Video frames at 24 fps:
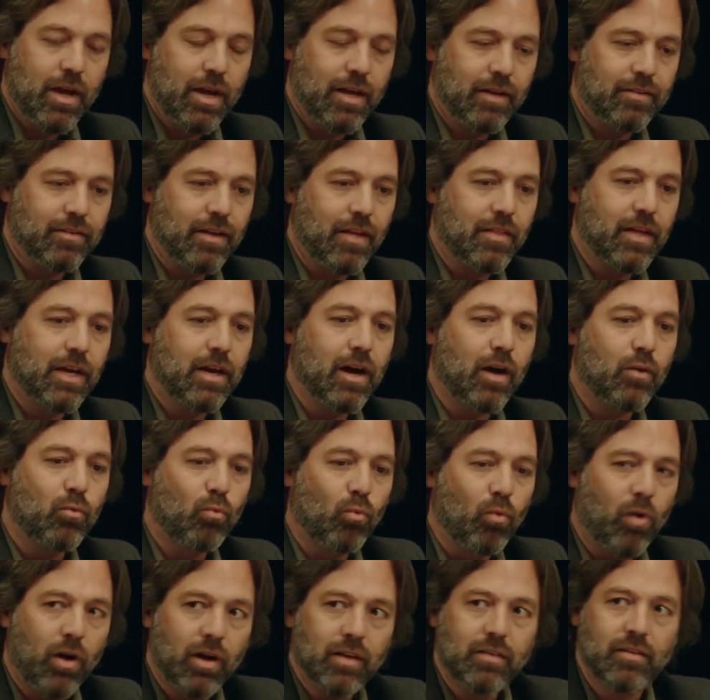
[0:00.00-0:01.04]
It's not that God
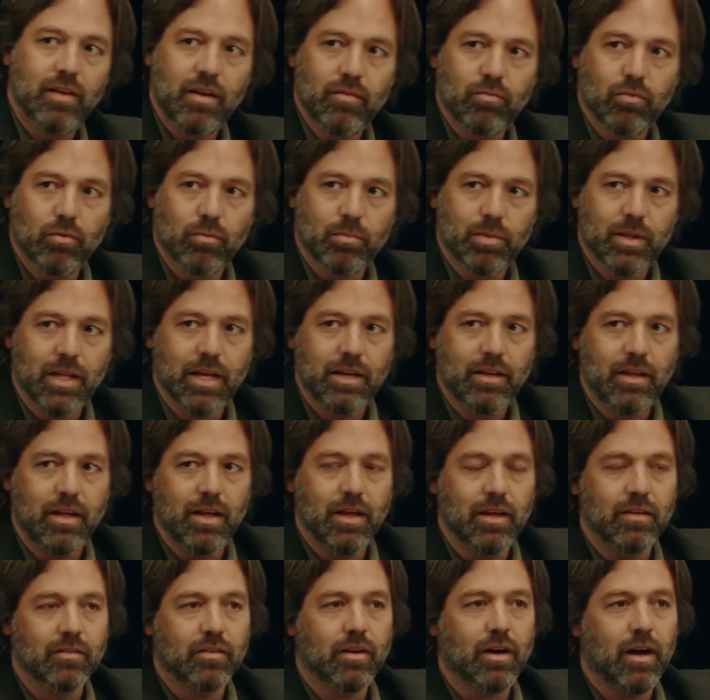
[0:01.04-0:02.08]
wants evil, but that
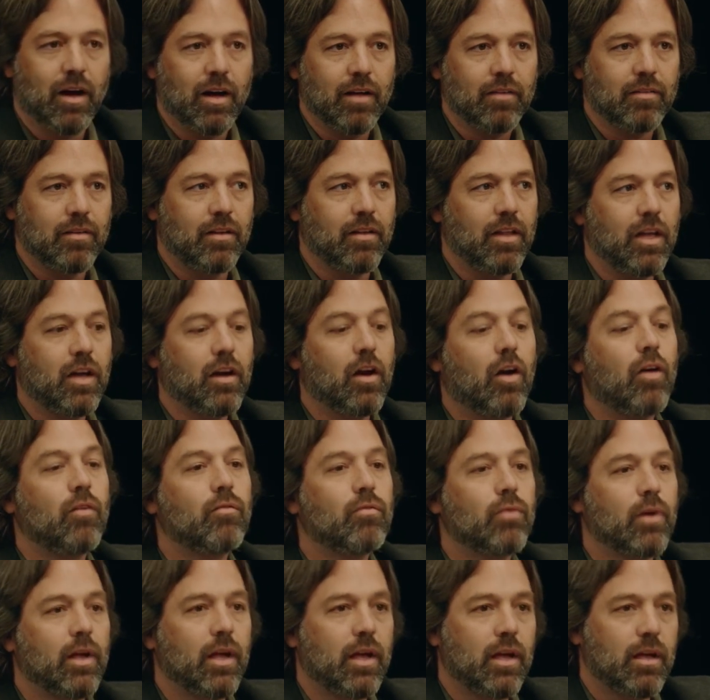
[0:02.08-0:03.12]
he is constantly
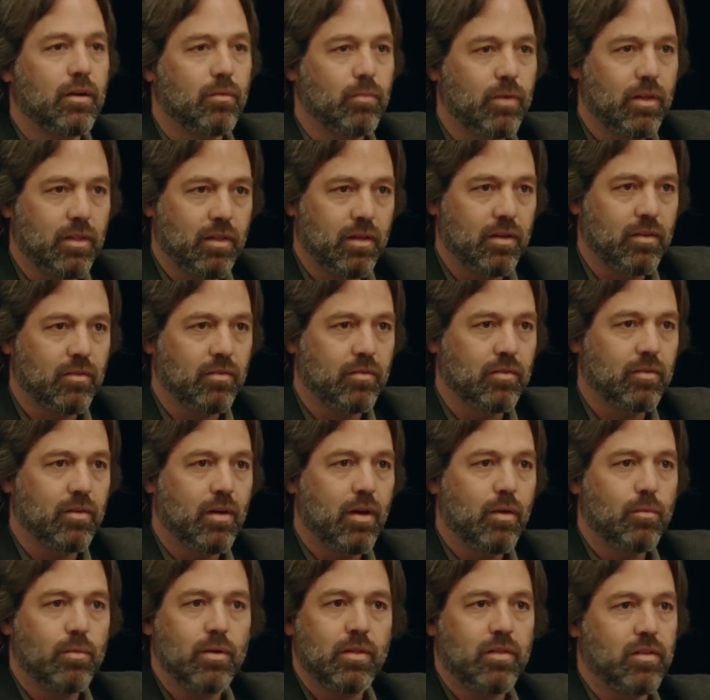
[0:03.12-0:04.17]
covering it with his,
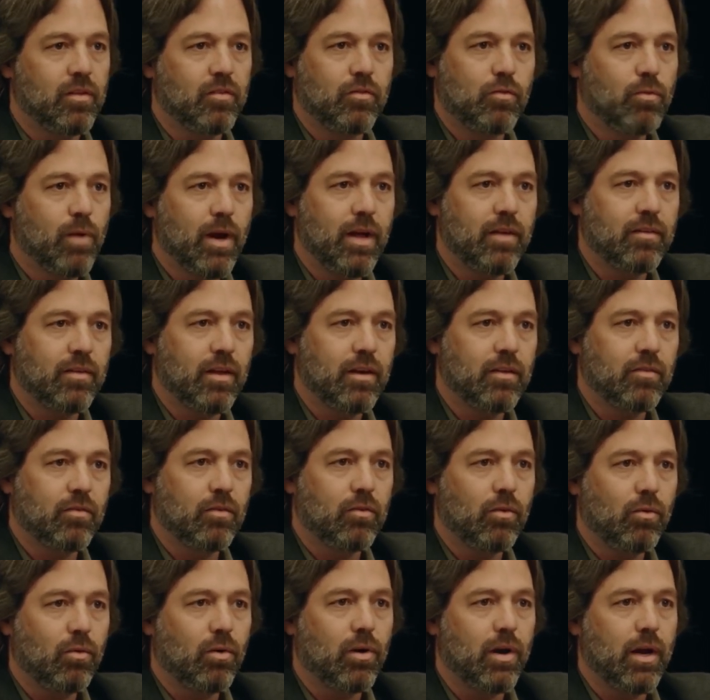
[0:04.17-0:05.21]
with his grace and his
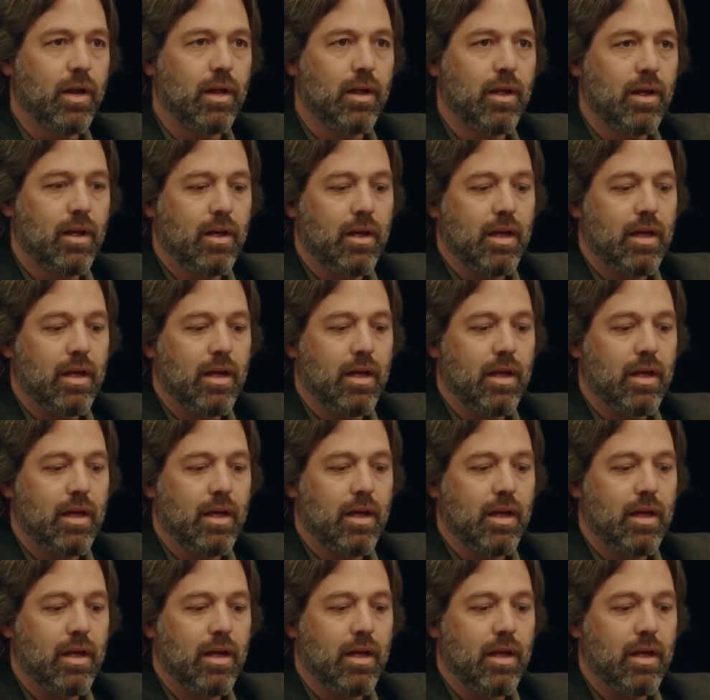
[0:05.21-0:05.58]
glory.